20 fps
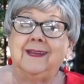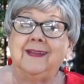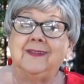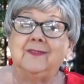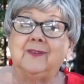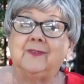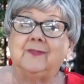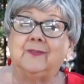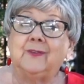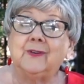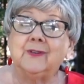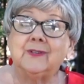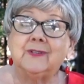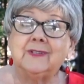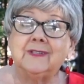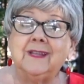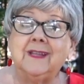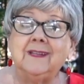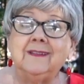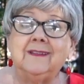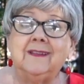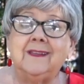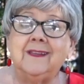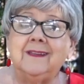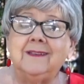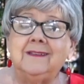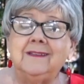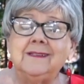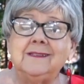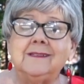And the first thing that
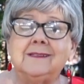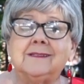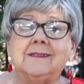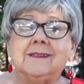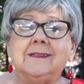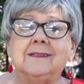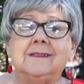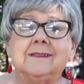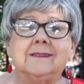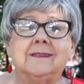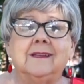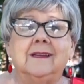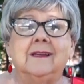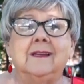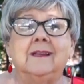He lists is